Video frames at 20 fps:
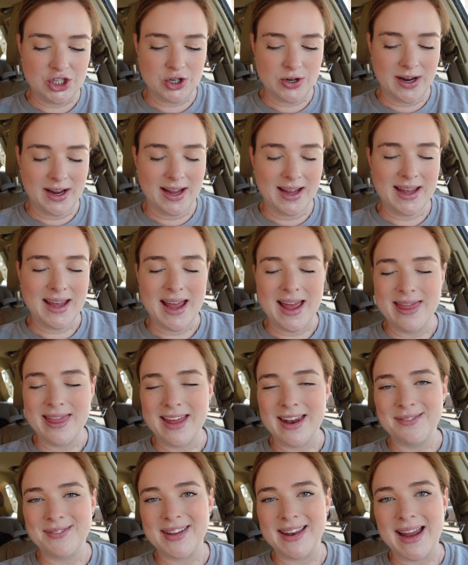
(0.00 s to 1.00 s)
drink and
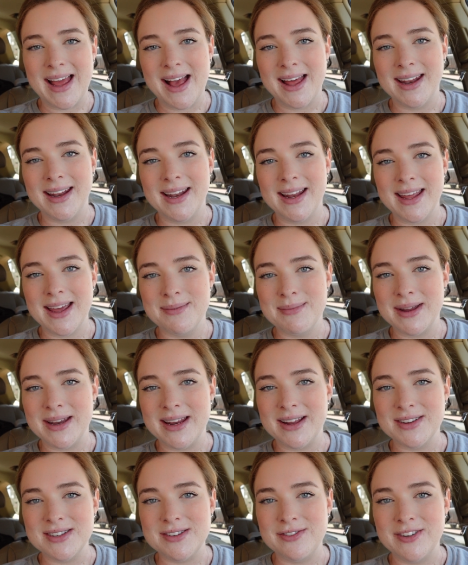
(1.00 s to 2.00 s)
then I'm going to head in and get my
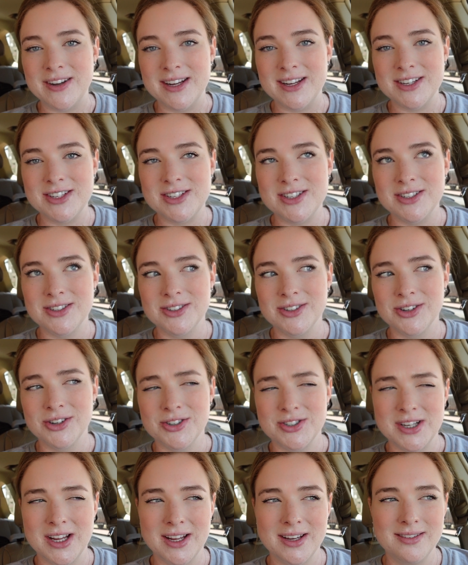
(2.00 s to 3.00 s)
nails finished or
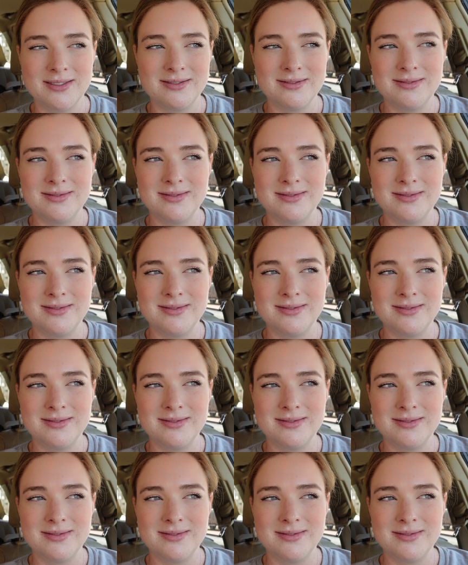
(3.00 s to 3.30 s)
done.